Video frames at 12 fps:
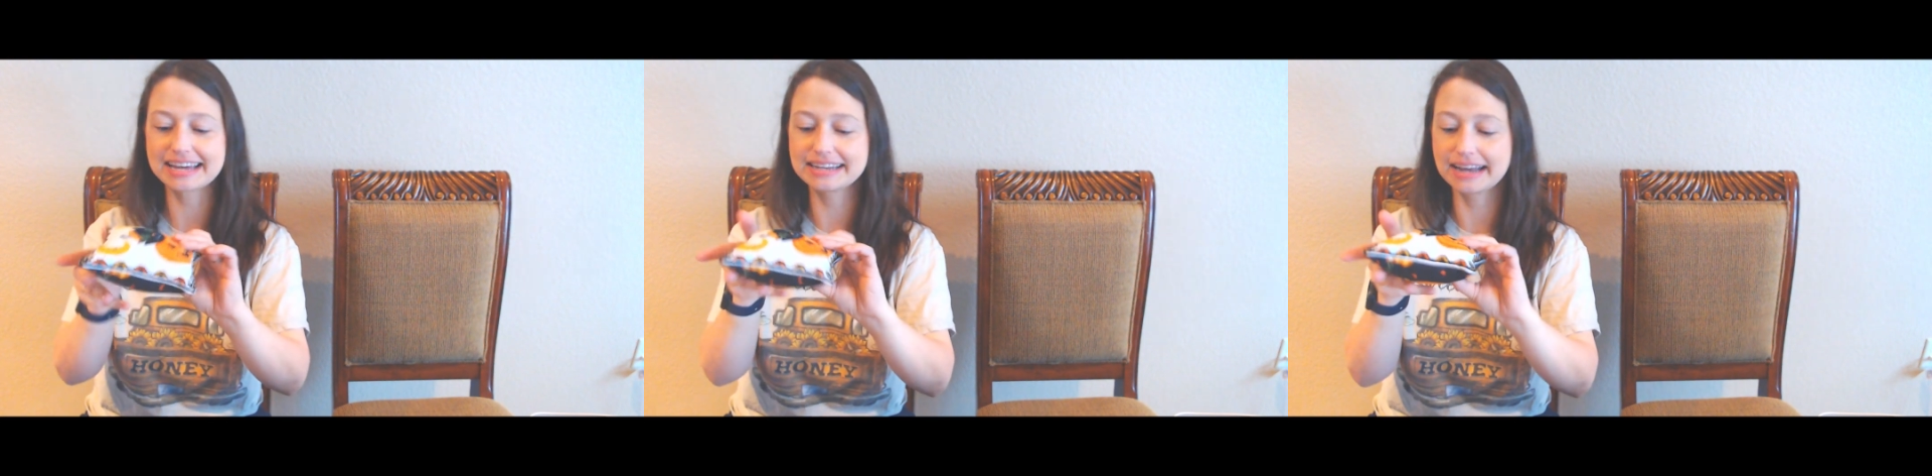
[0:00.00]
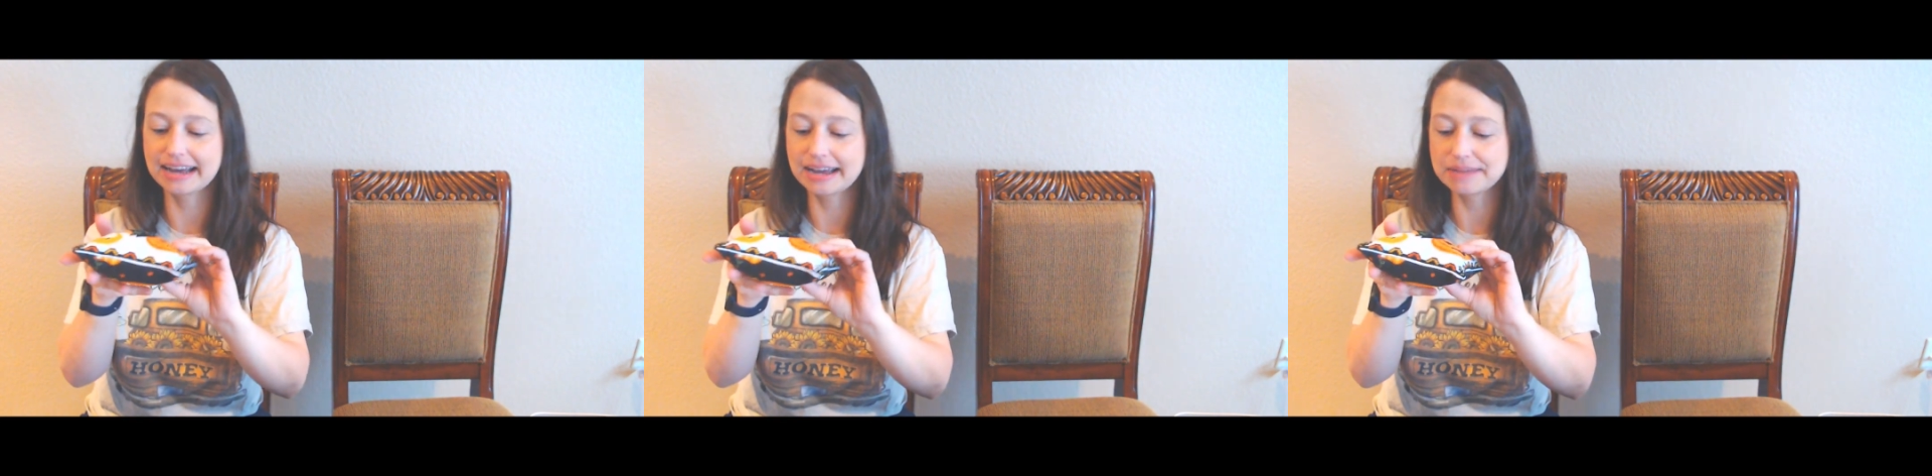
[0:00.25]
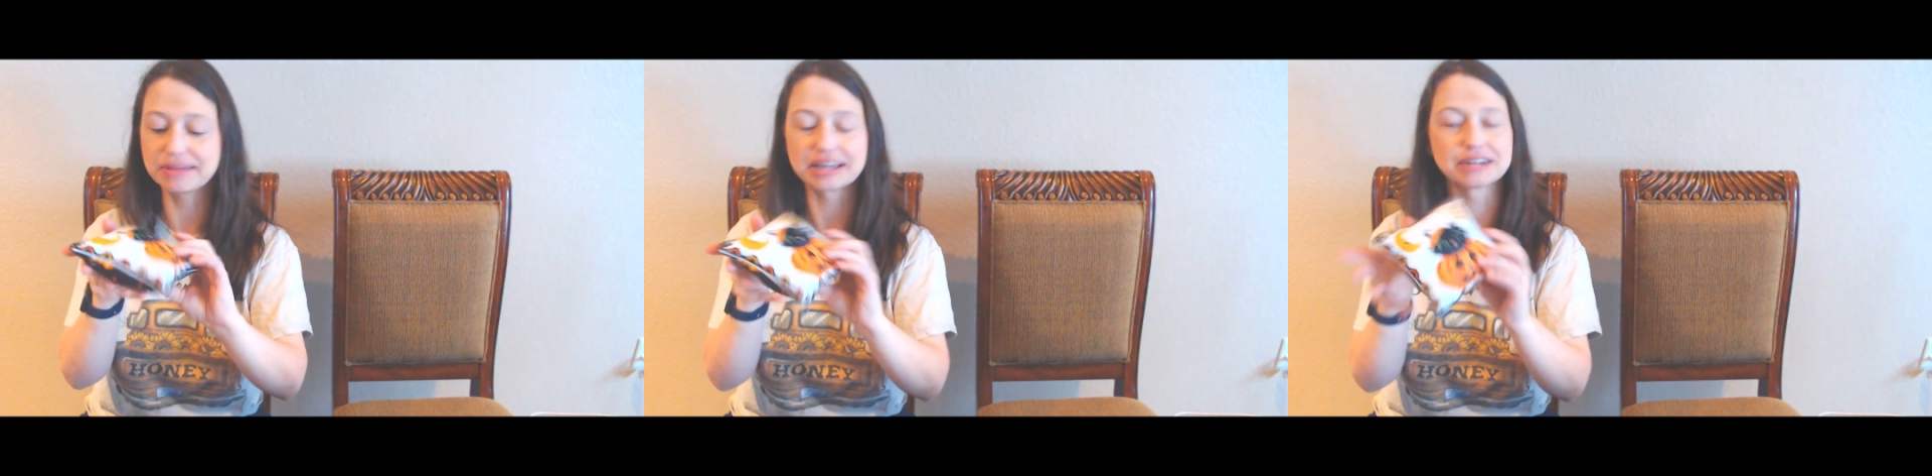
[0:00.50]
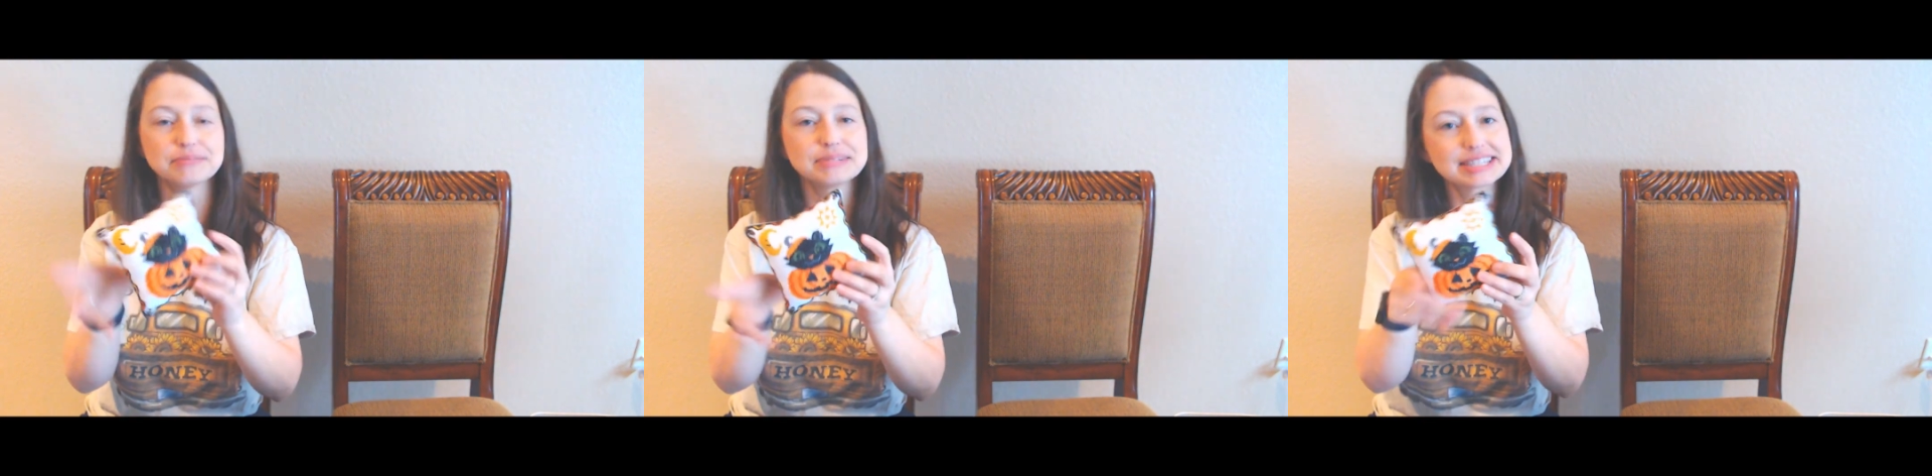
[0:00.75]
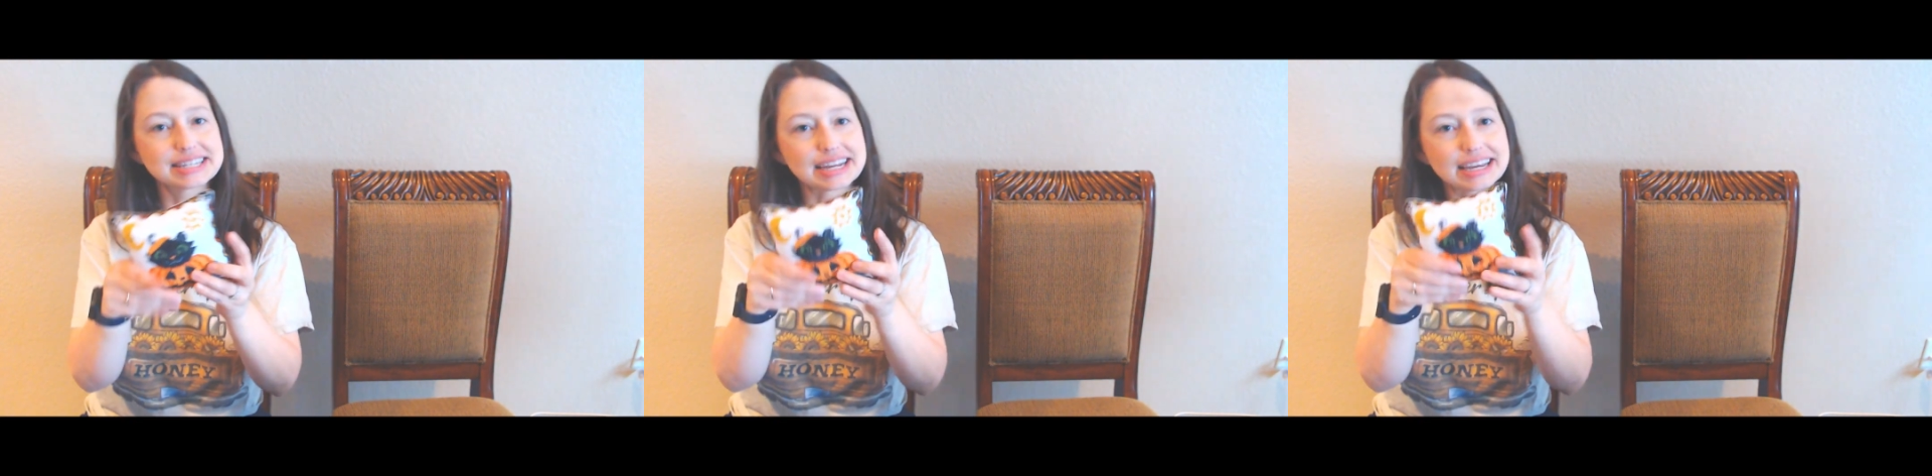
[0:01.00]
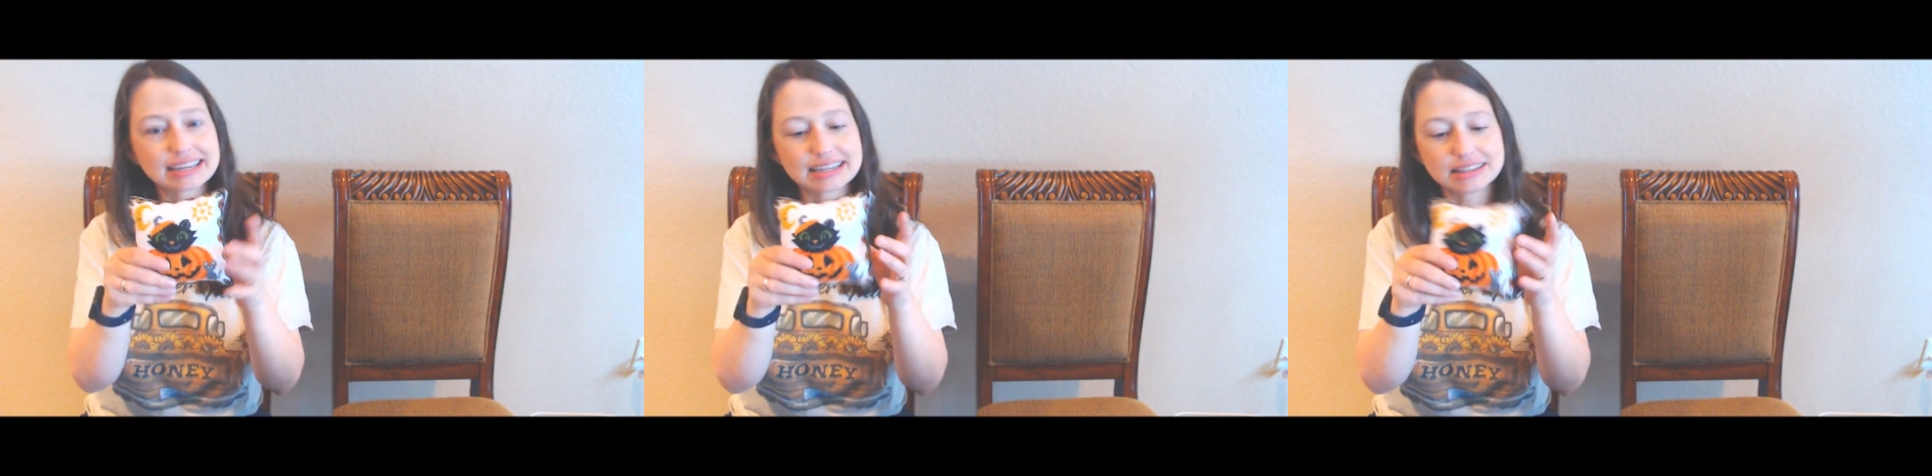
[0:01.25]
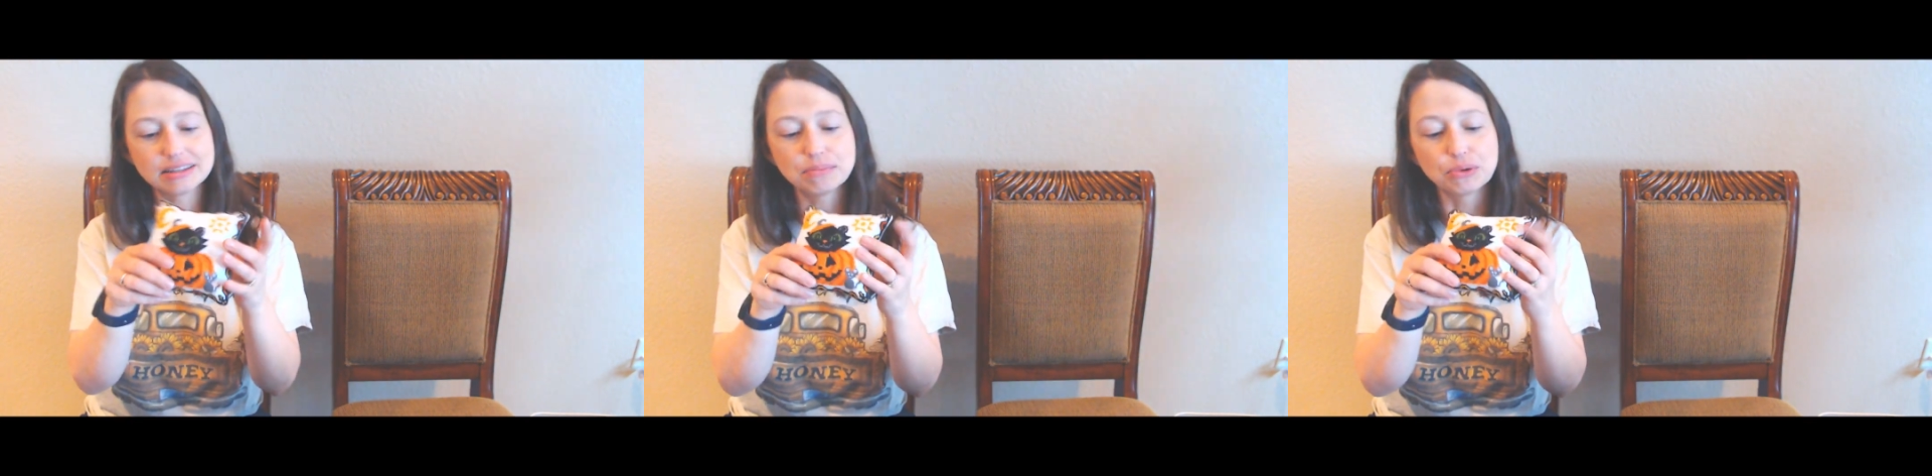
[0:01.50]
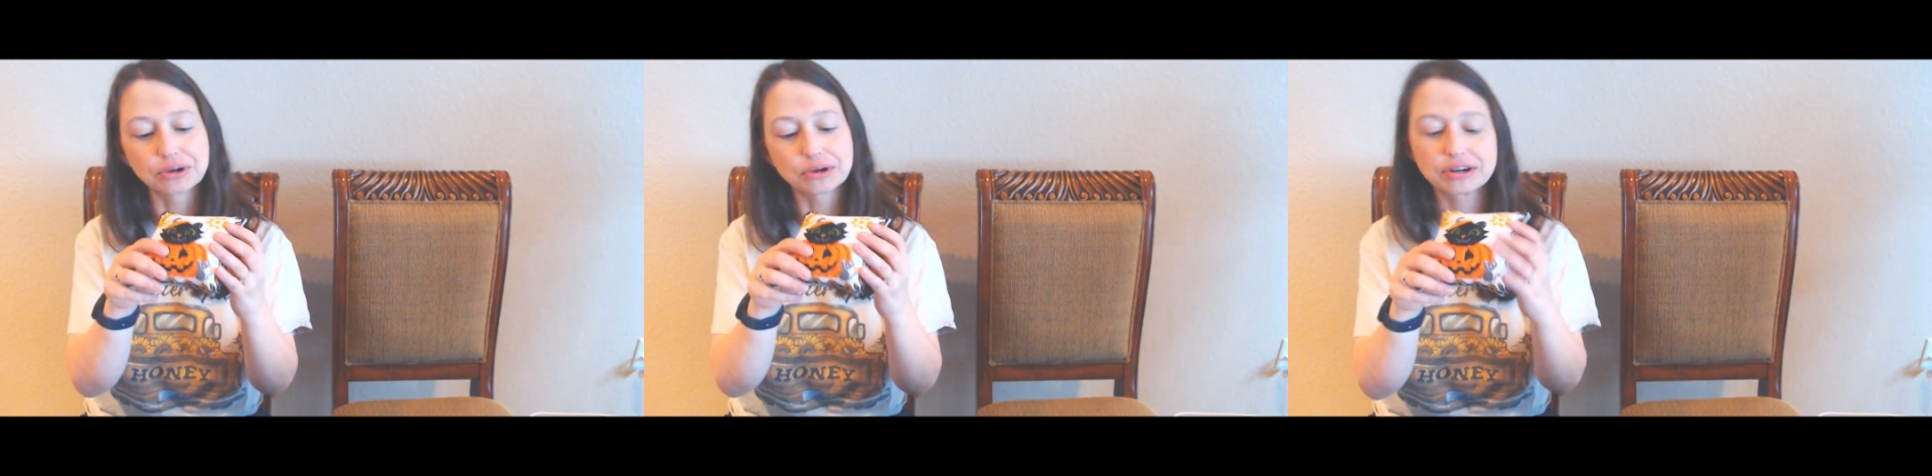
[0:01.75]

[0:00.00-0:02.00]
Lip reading: I made a mistake in the border.